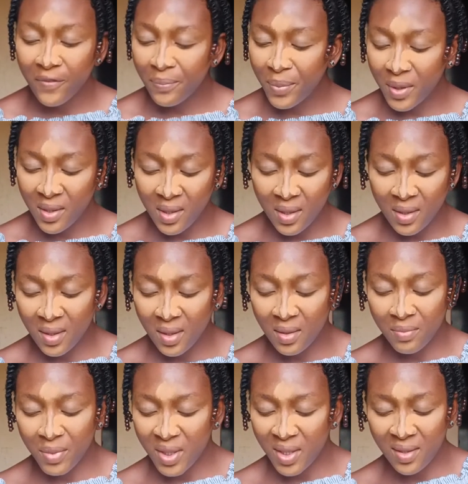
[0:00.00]

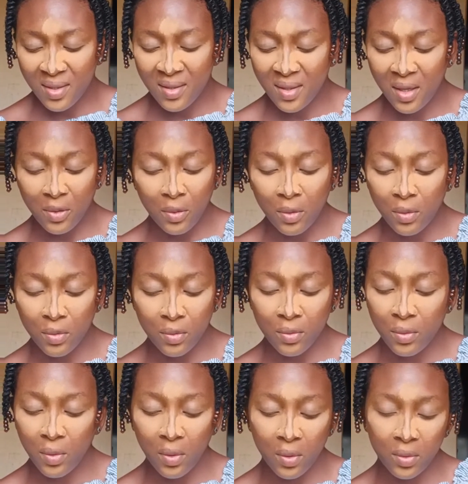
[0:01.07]
Businesses cannot grow
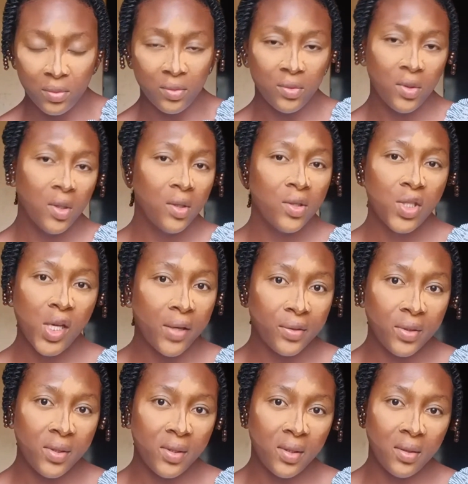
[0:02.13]
on charity.